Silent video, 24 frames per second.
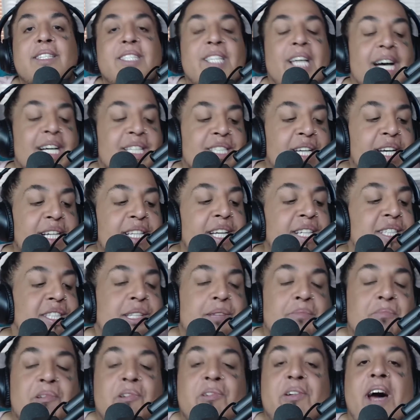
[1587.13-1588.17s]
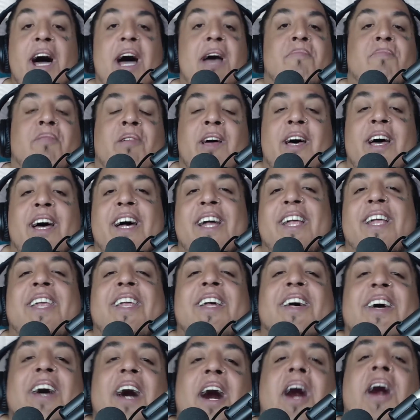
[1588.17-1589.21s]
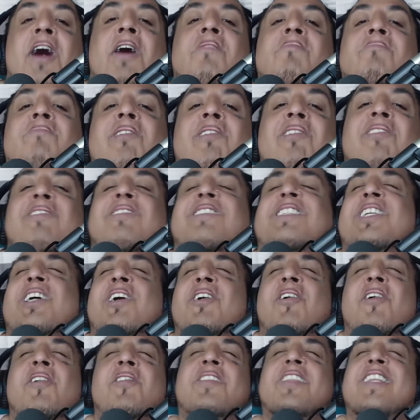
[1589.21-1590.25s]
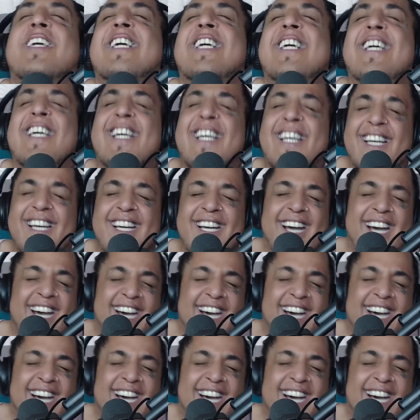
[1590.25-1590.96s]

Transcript: Sasuke does the moon eye plan on Boruto only.